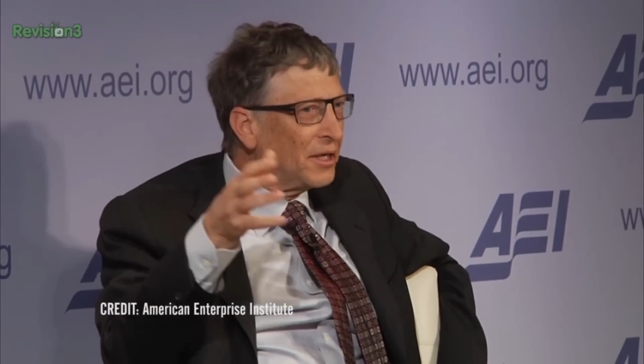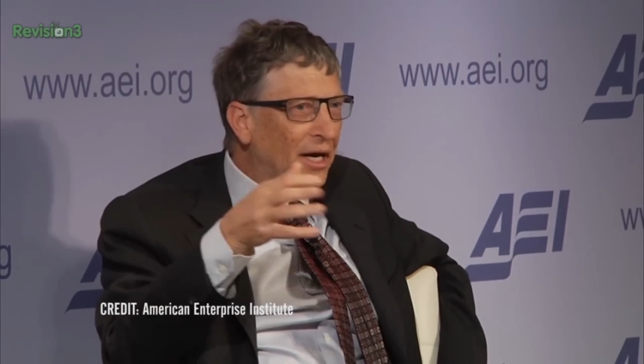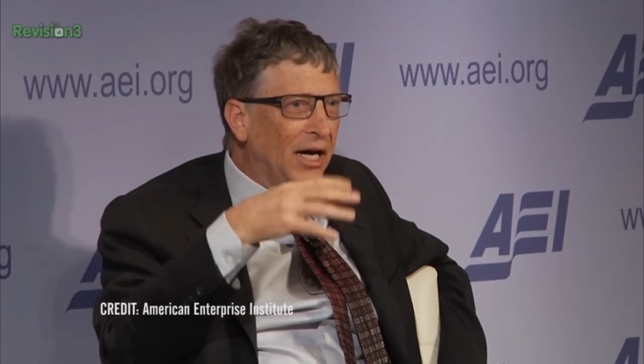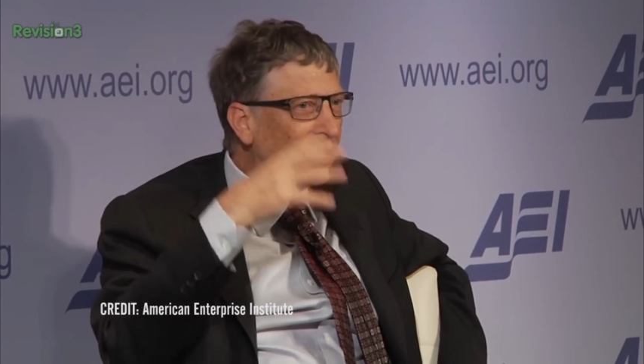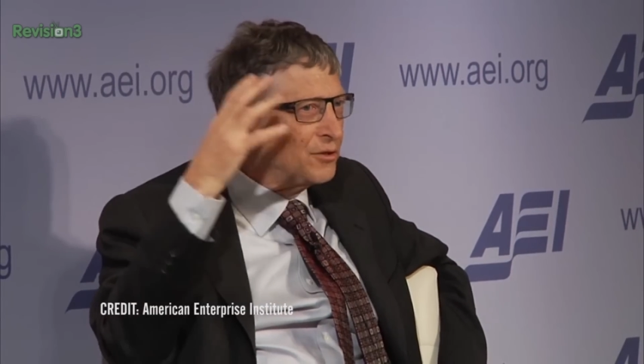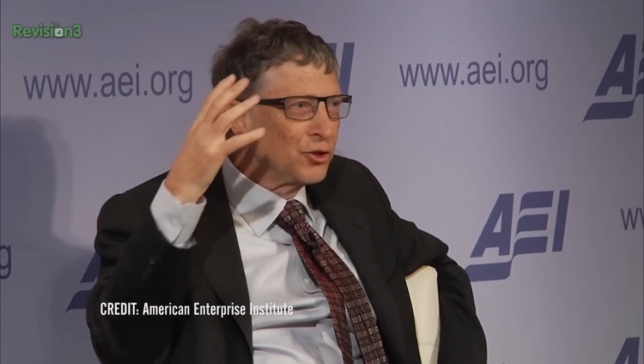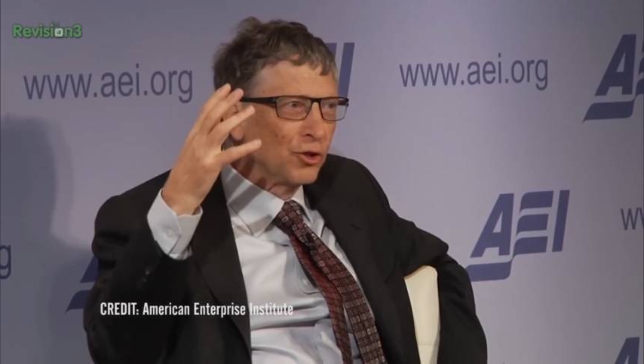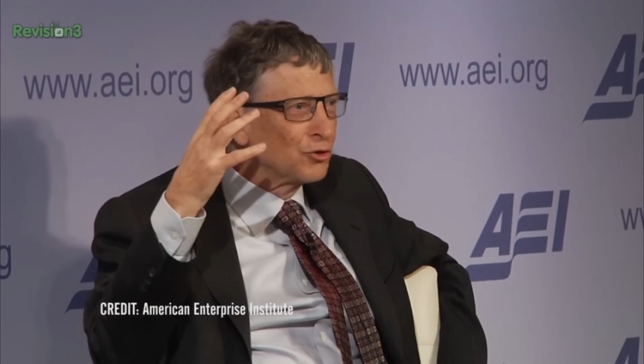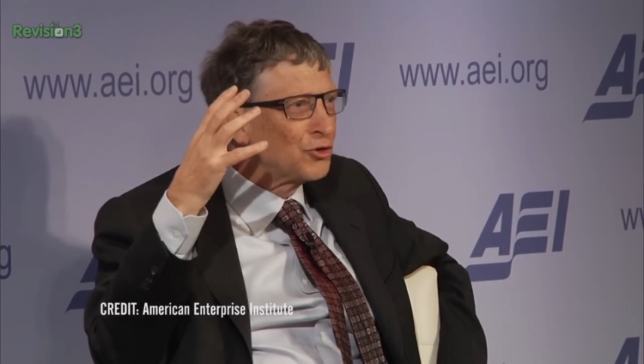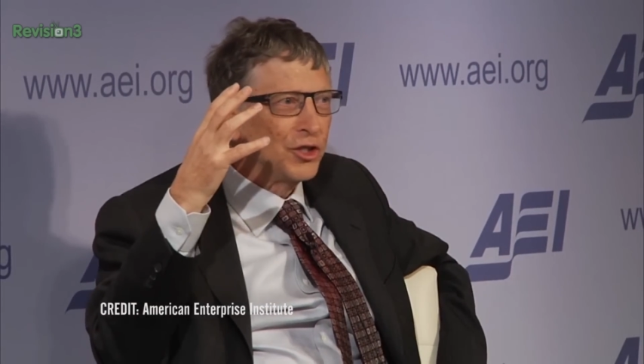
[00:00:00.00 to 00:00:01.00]
uh,
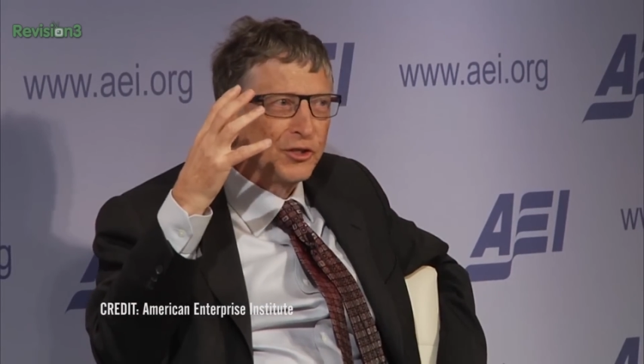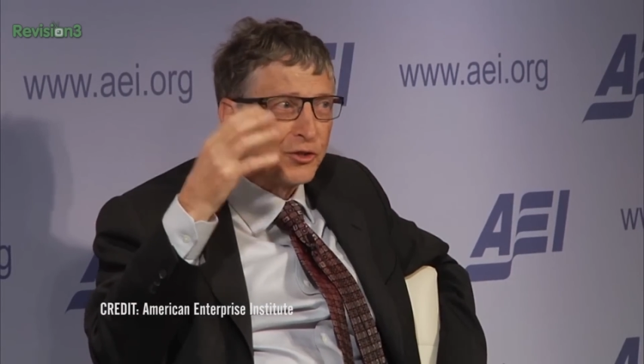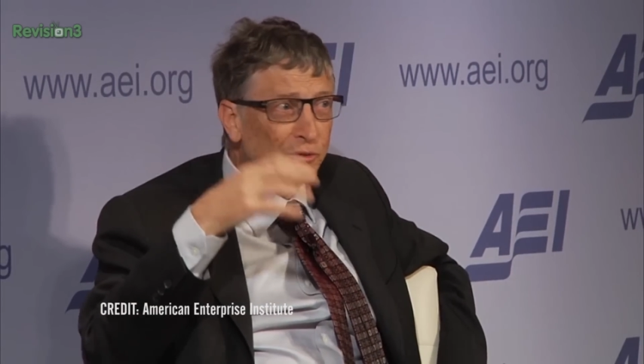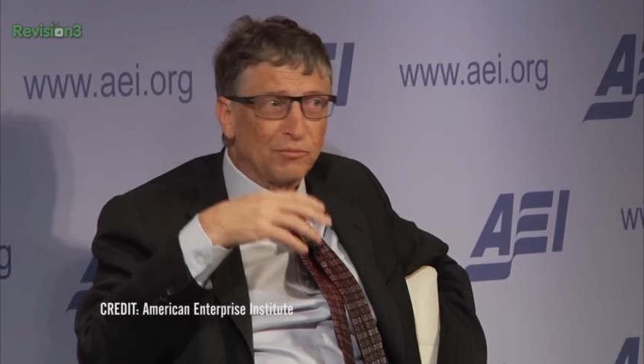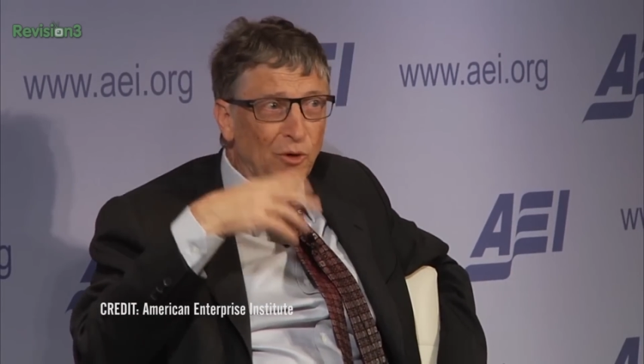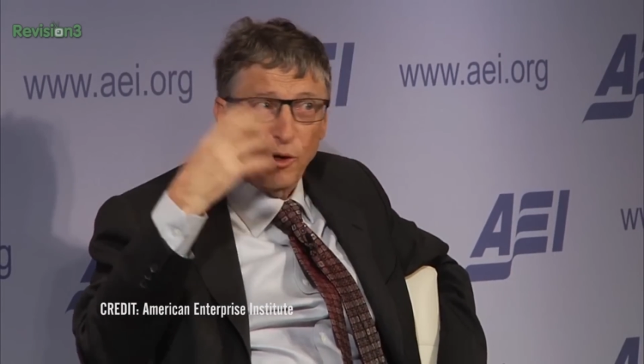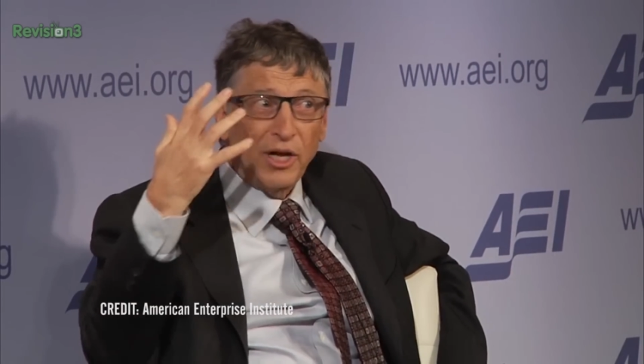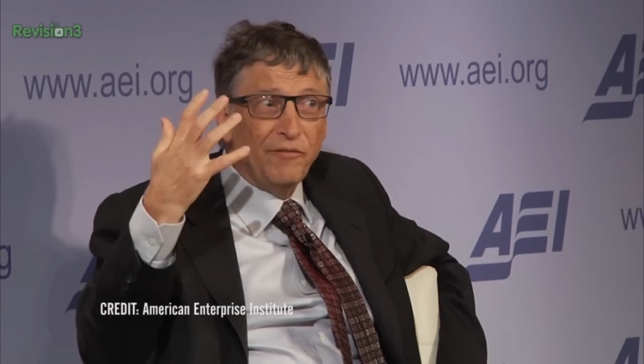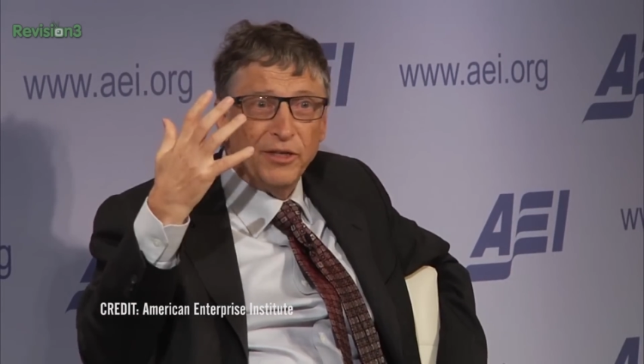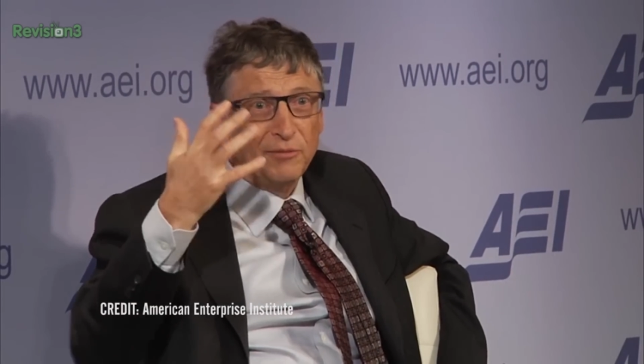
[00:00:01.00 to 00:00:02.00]
nurses or
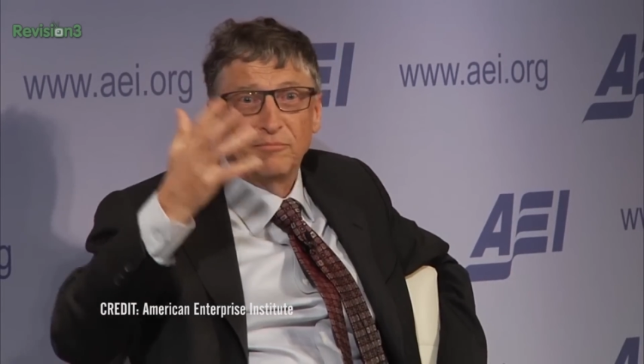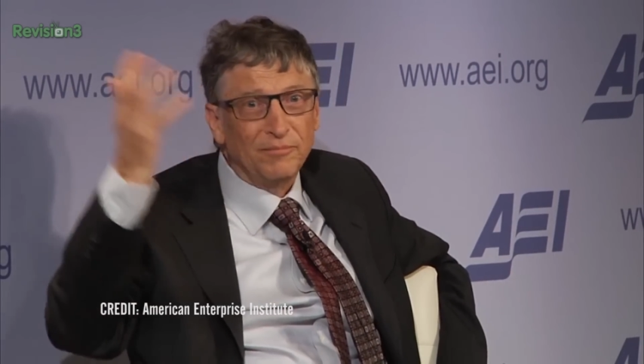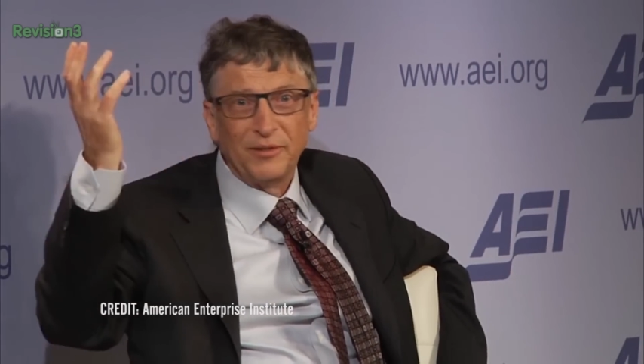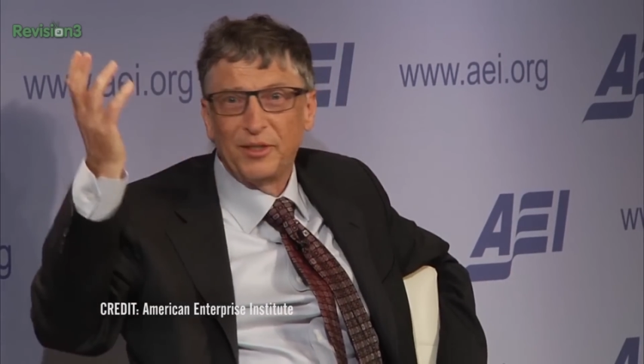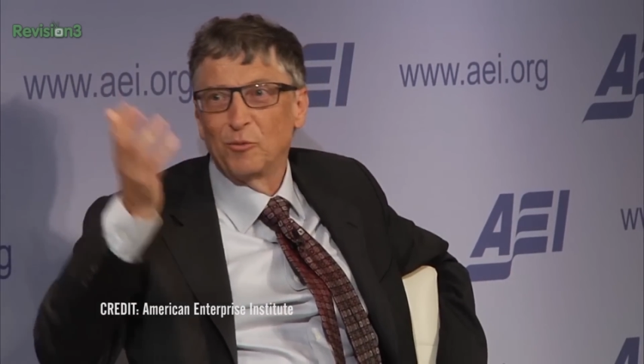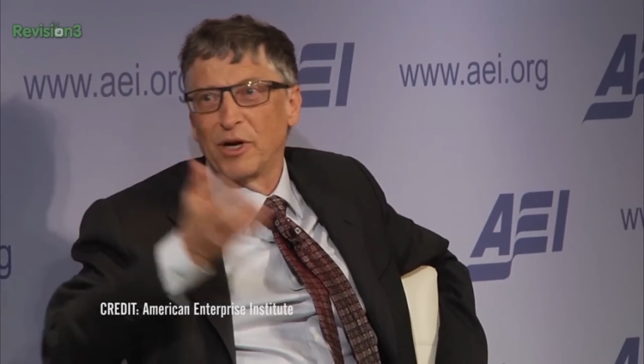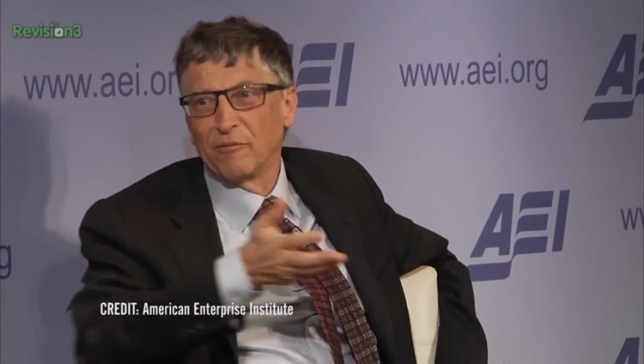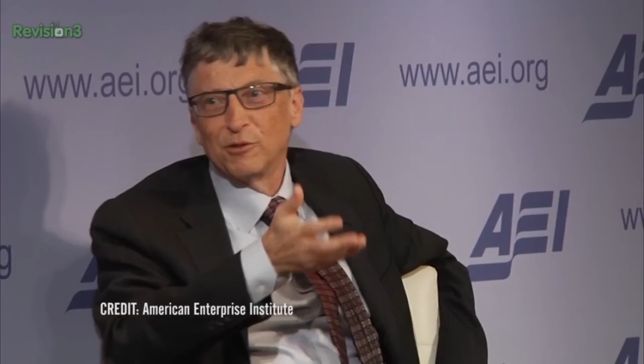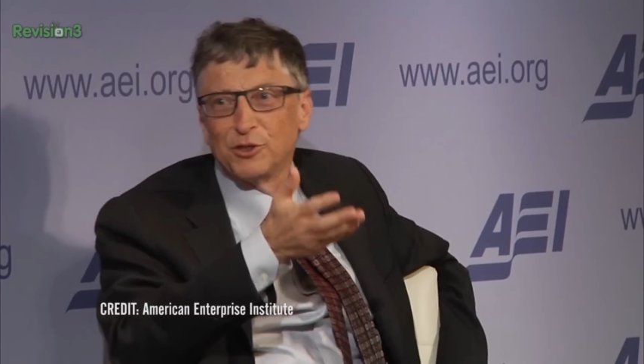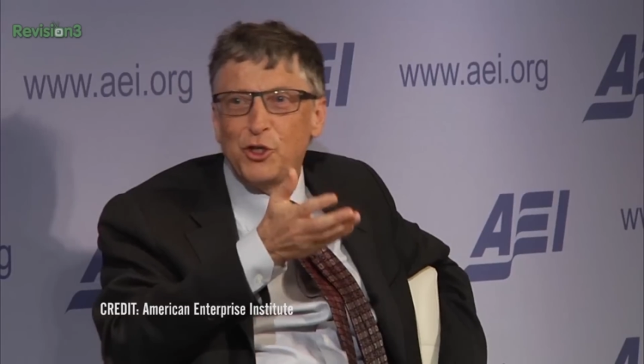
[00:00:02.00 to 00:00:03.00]
even you know,
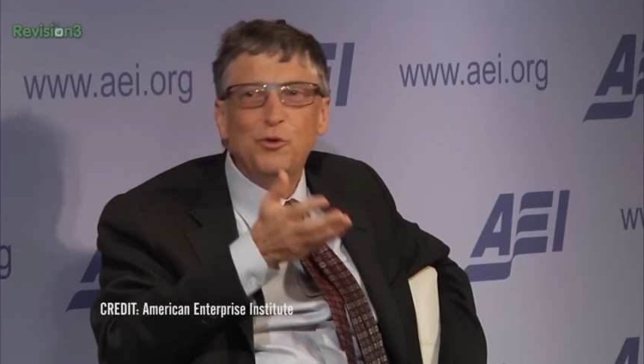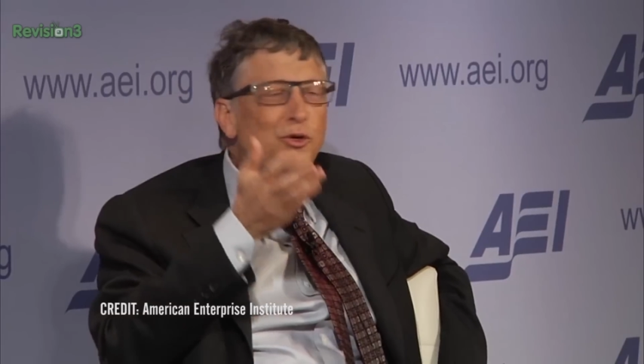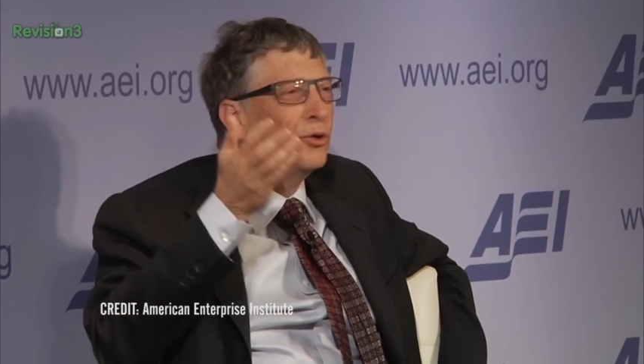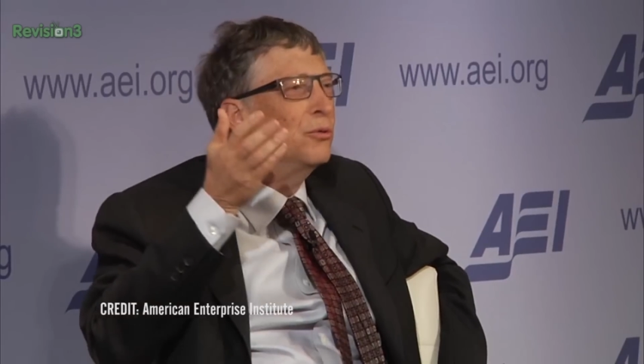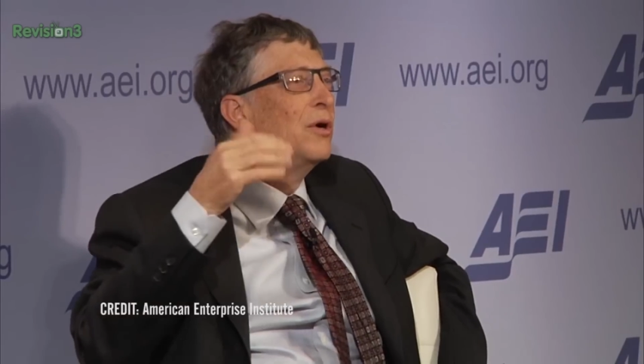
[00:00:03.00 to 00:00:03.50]
whatever you do.